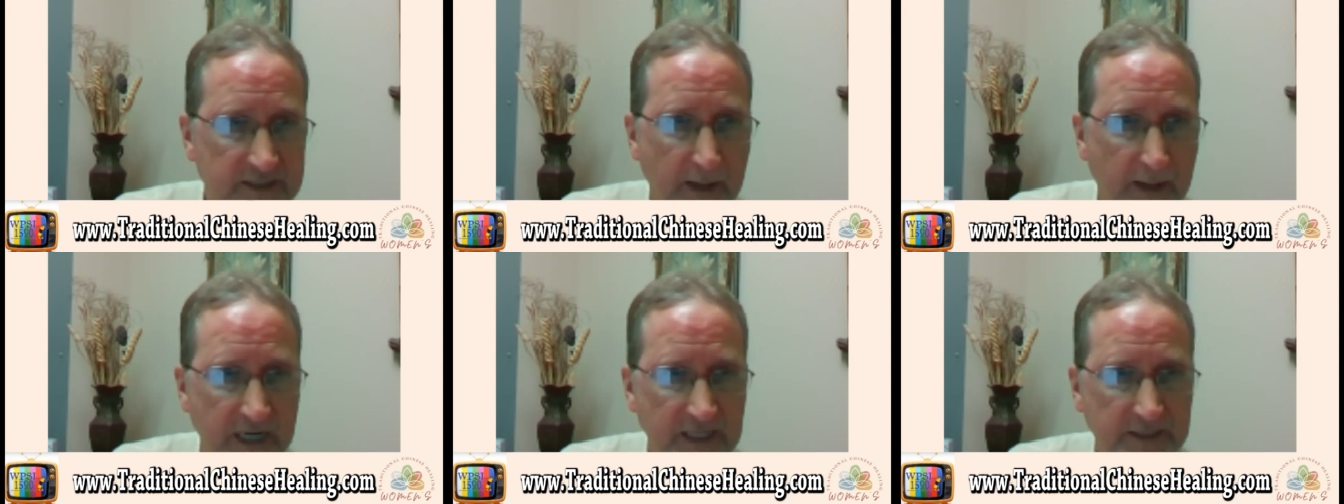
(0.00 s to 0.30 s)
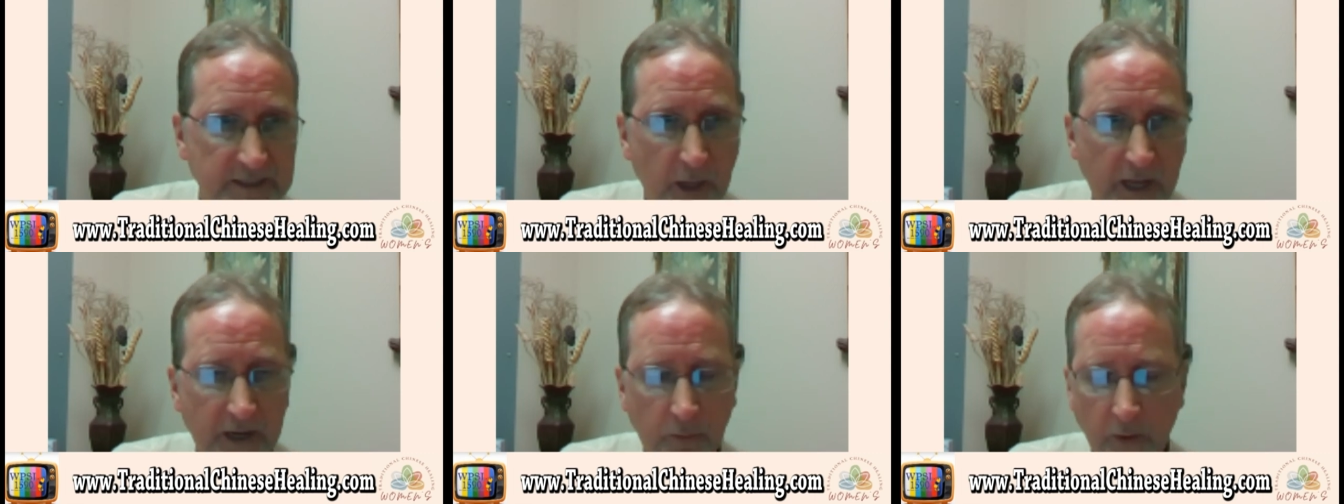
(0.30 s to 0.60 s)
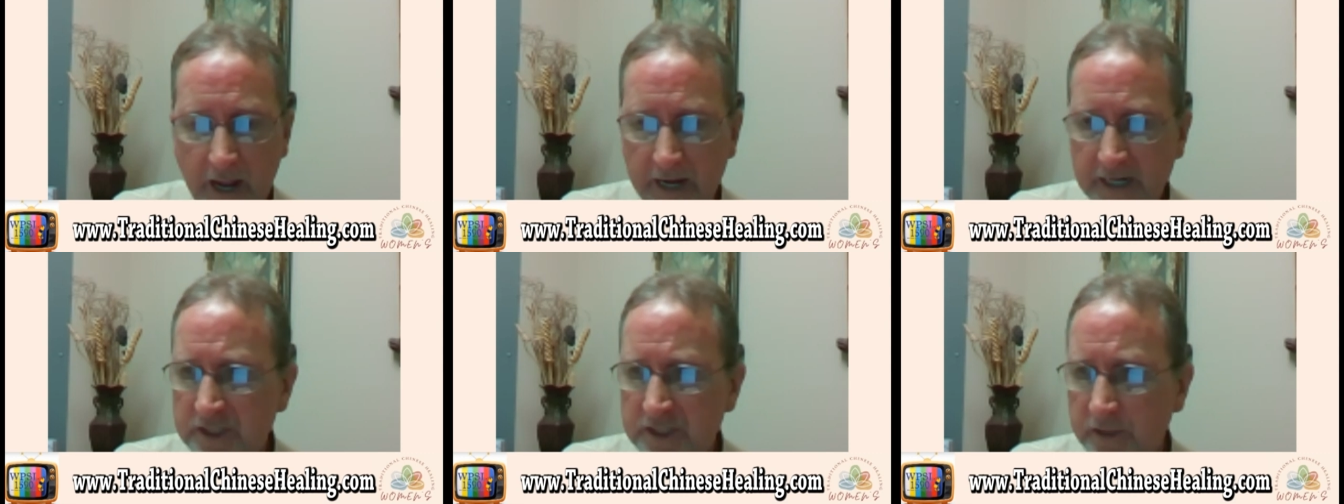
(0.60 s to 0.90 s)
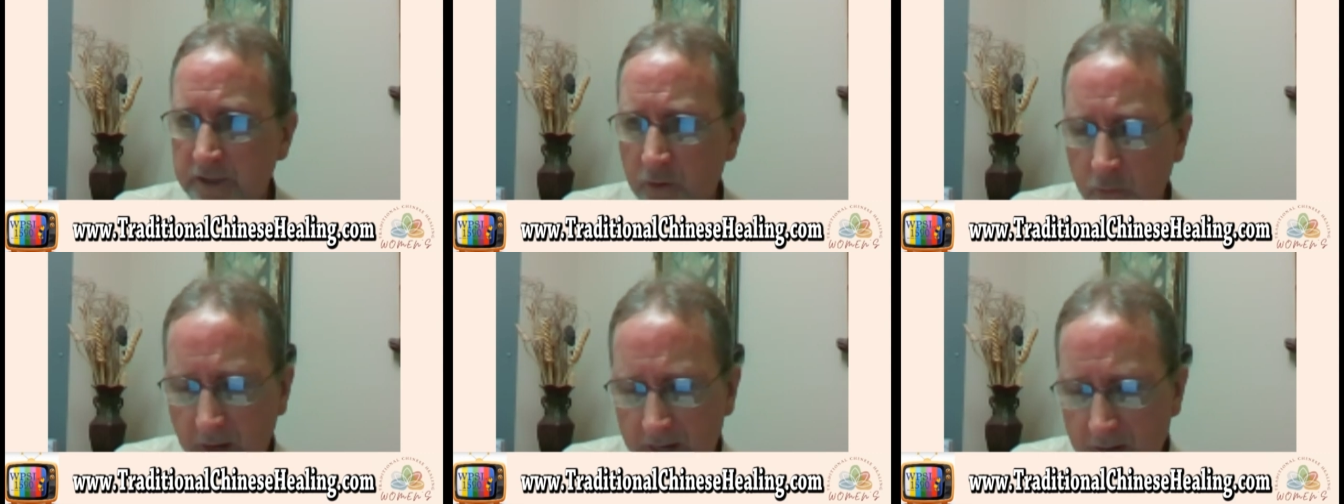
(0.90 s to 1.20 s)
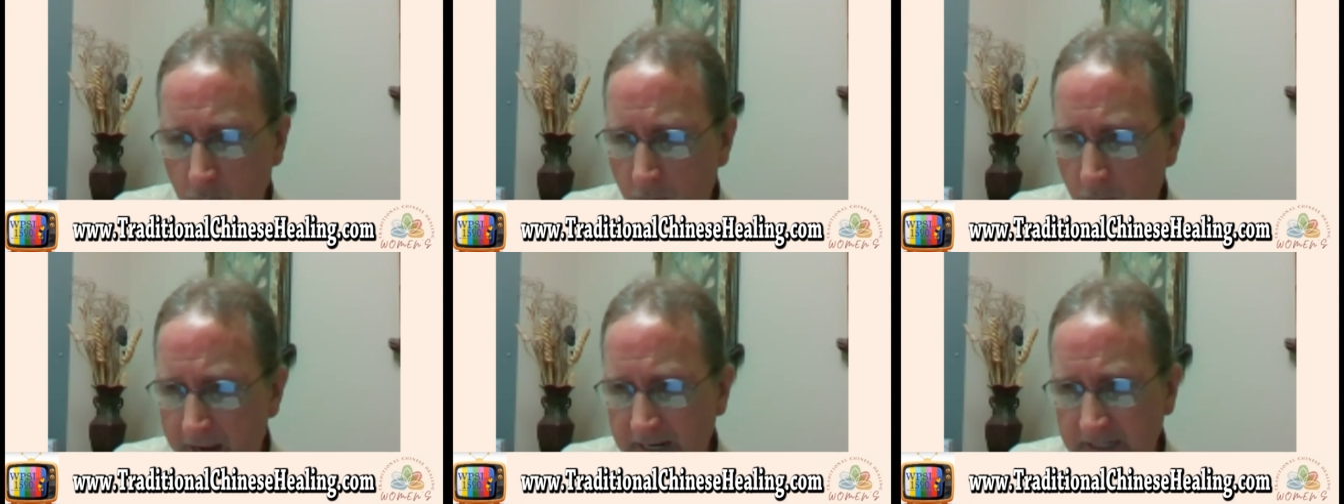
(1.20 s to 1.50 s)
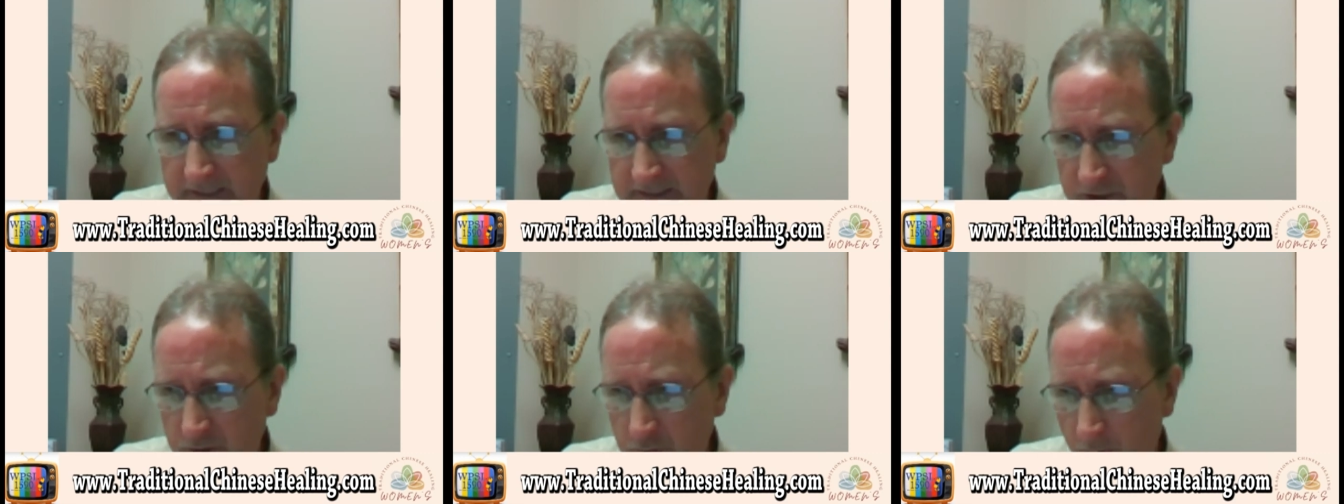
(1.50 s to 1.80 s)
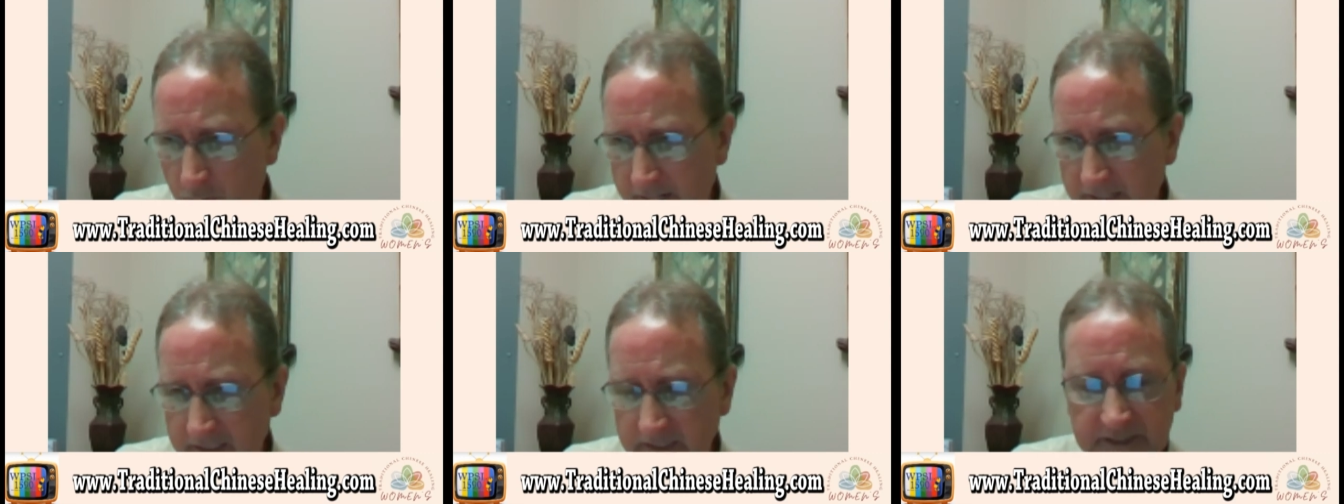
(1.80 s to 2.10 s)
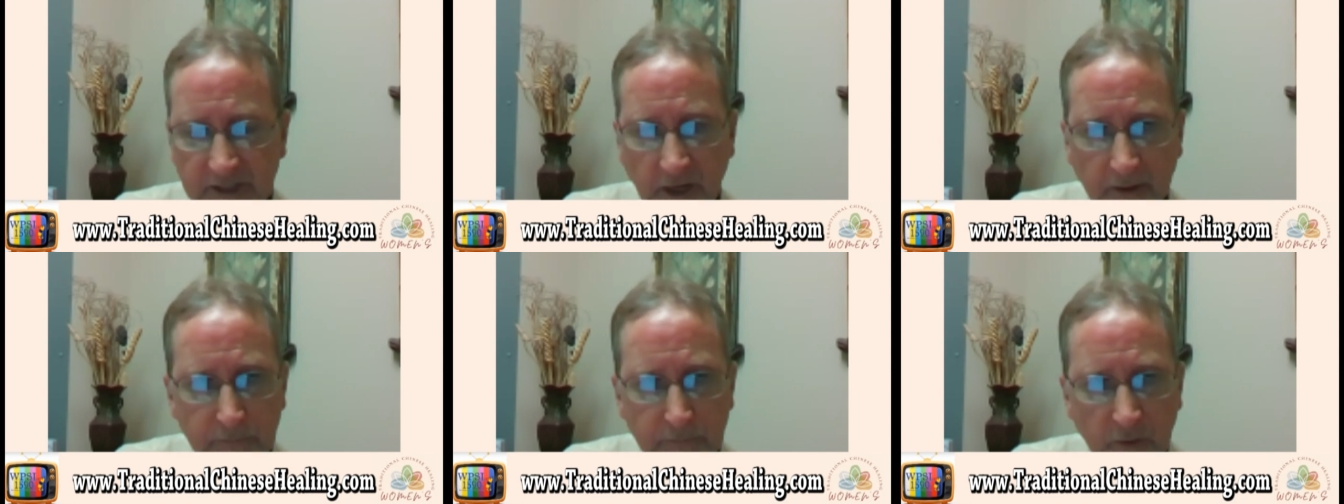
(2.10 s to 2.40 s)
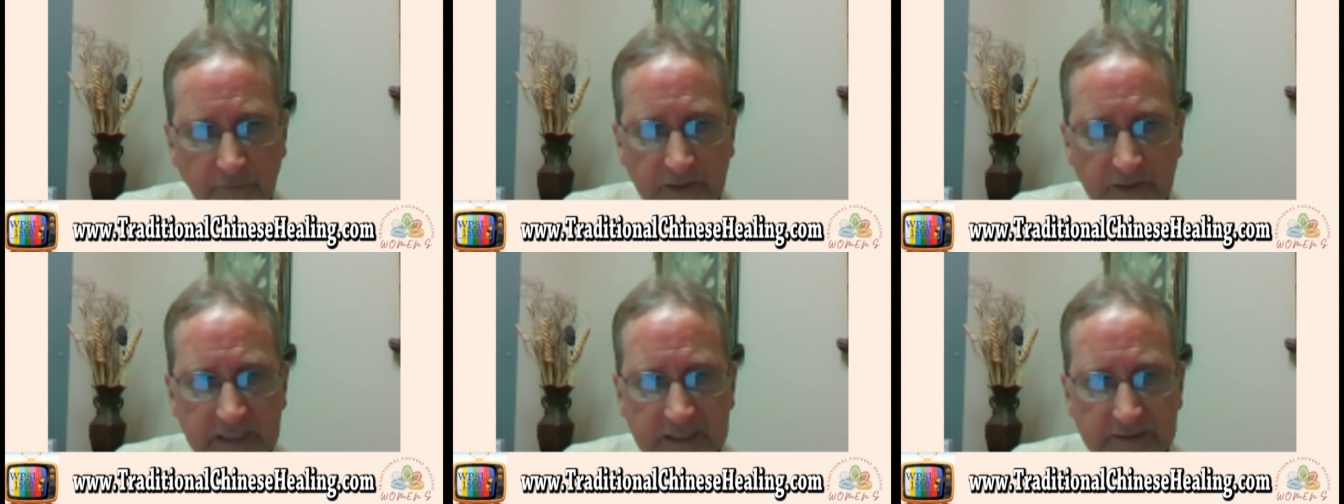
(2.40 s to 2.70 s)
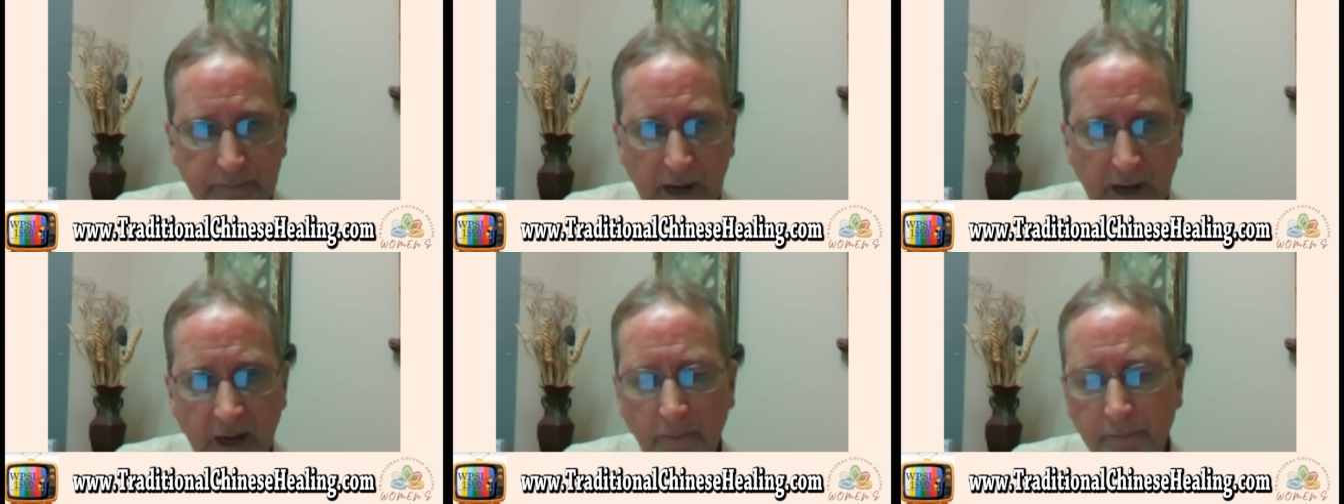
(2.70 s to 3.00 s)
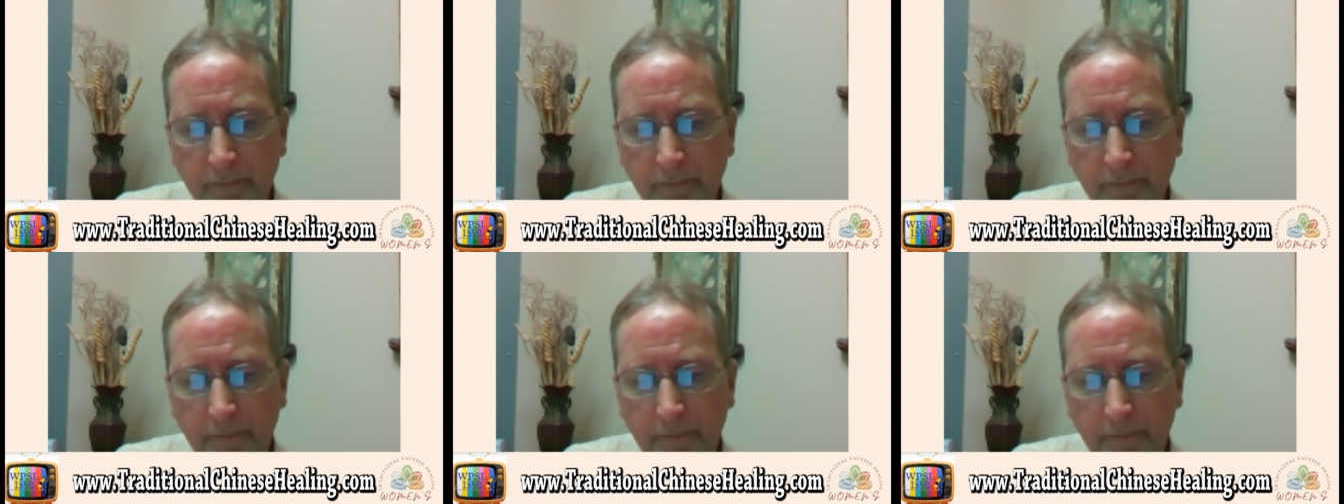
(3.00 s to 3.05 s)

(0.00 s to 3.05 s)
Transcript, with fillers: Spanish black radish, great ways to try and start moving this bile.